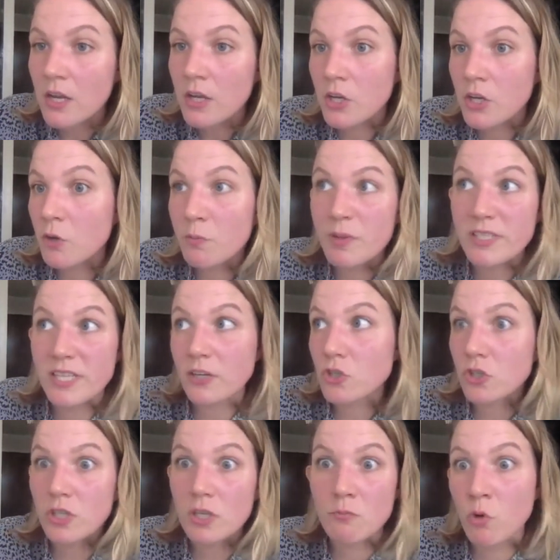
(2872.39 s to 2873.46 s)
you know,
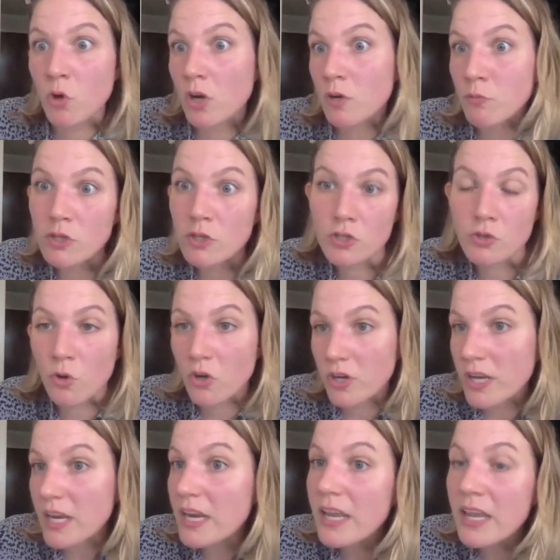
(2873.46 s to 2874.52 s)
potentially more and more
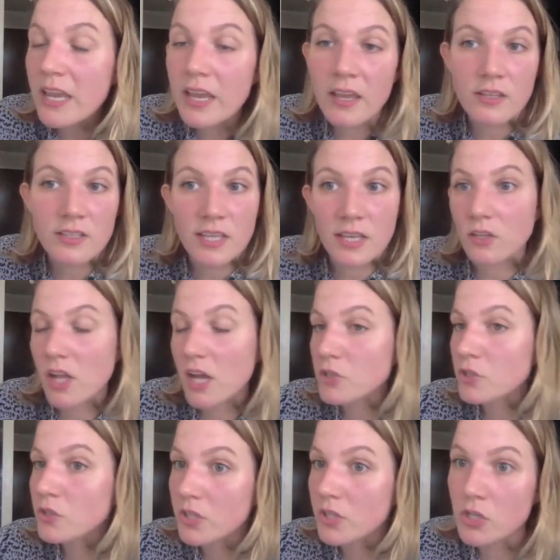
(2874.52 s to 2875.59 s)
disordered eating and
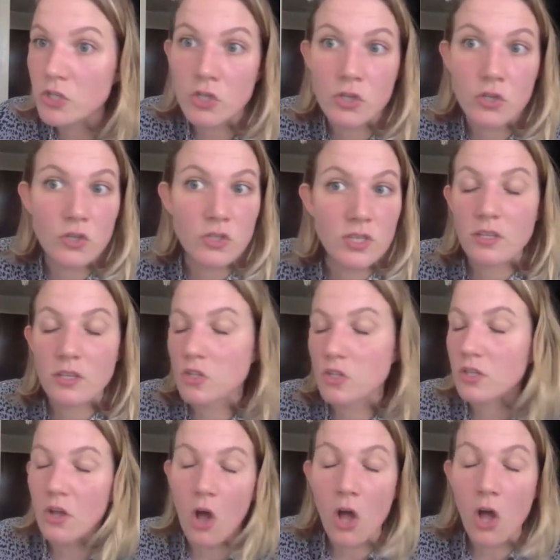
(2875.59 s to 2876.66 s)
psychological issues and just
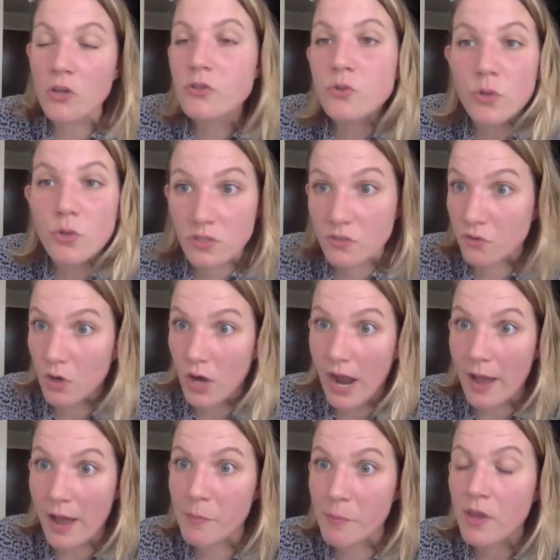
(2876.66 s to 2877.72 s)
all sorts of
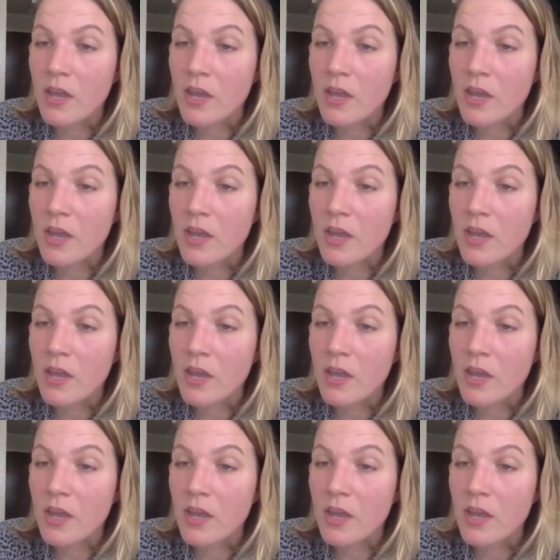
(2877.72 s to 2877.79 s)
crap.